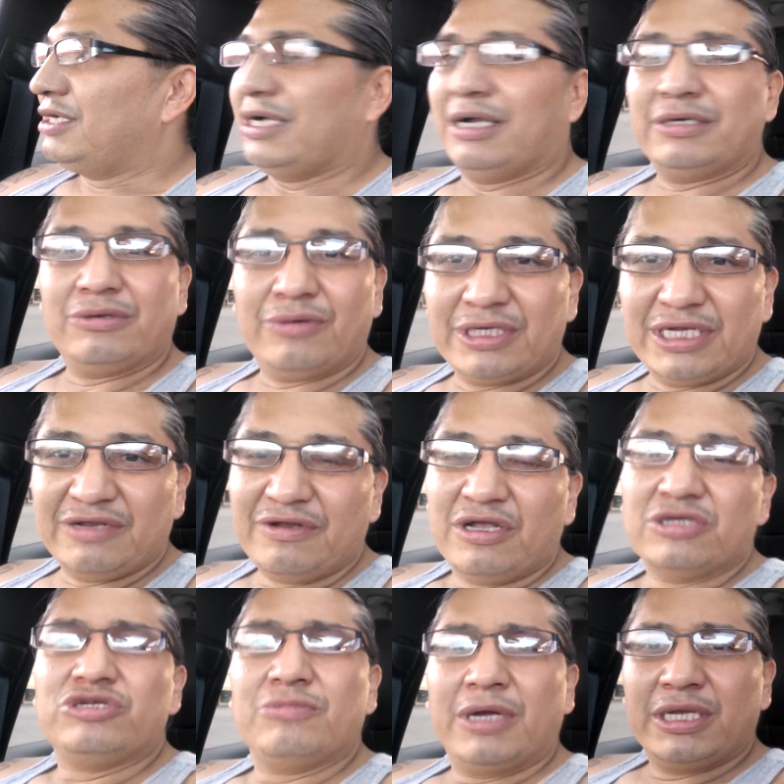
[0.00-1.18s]
I don't want
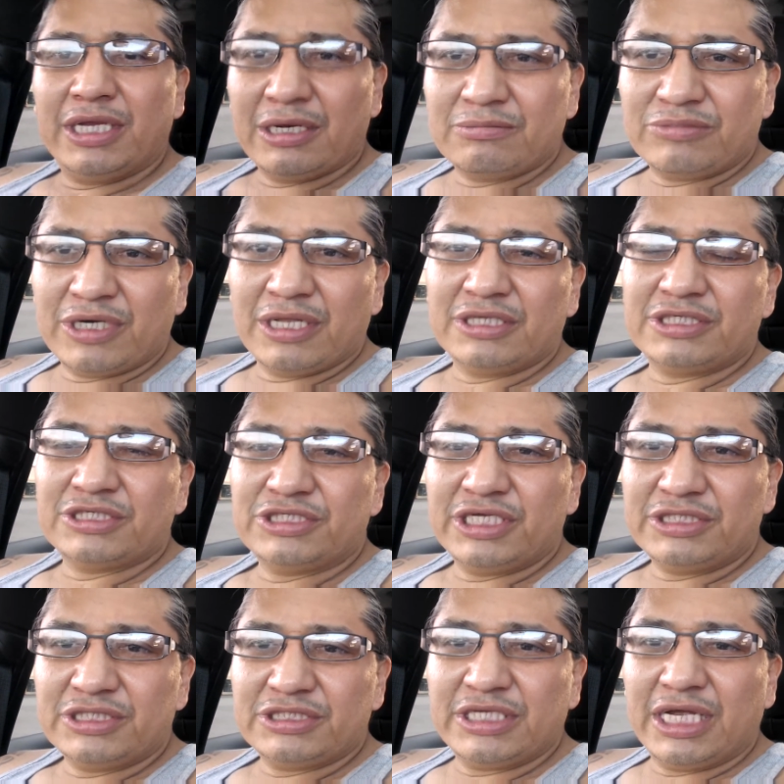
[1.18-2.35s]
to my young brothers and
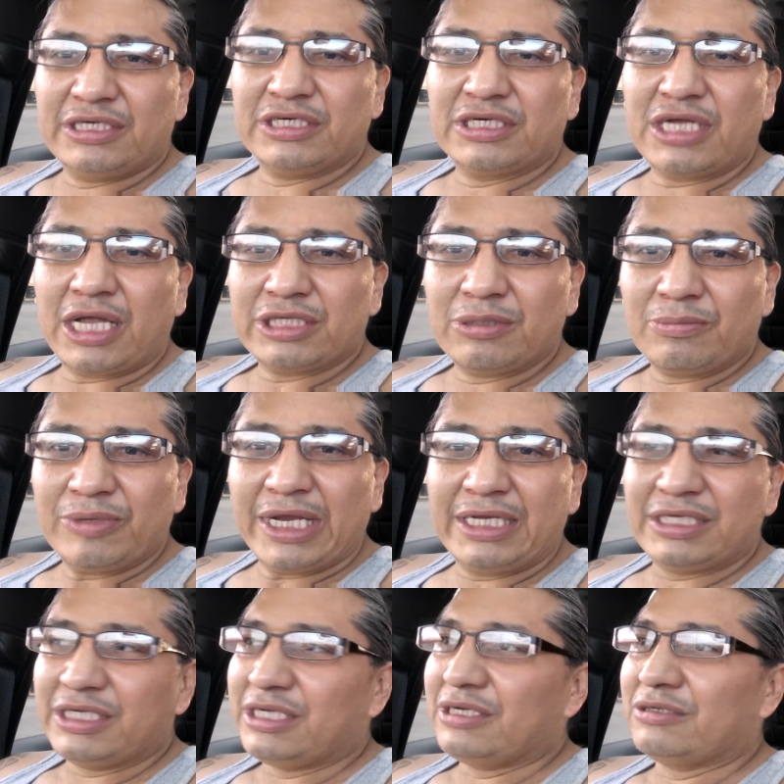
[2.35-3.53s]
sisters out there
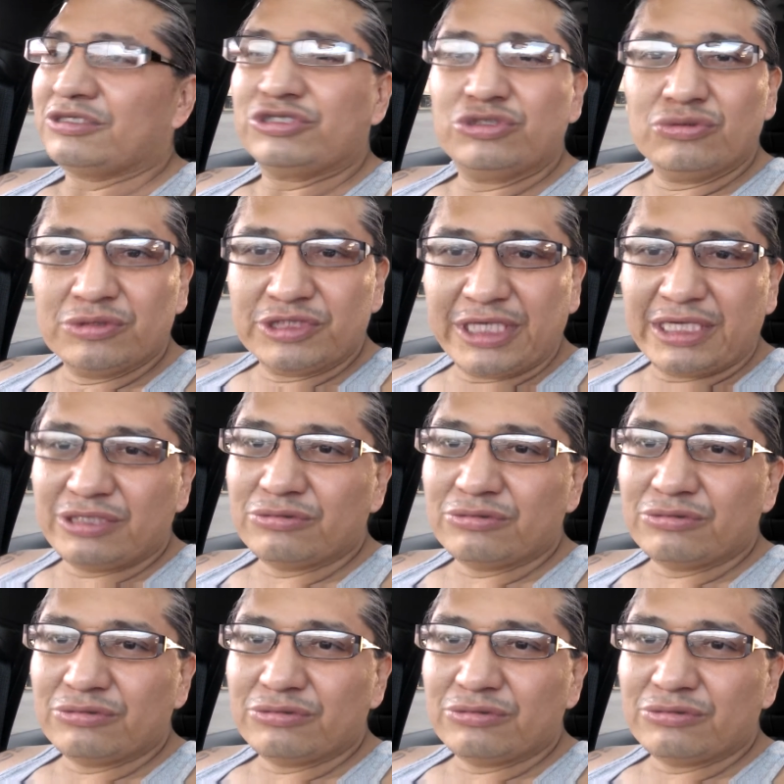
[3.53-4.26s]
contemplating, suicide.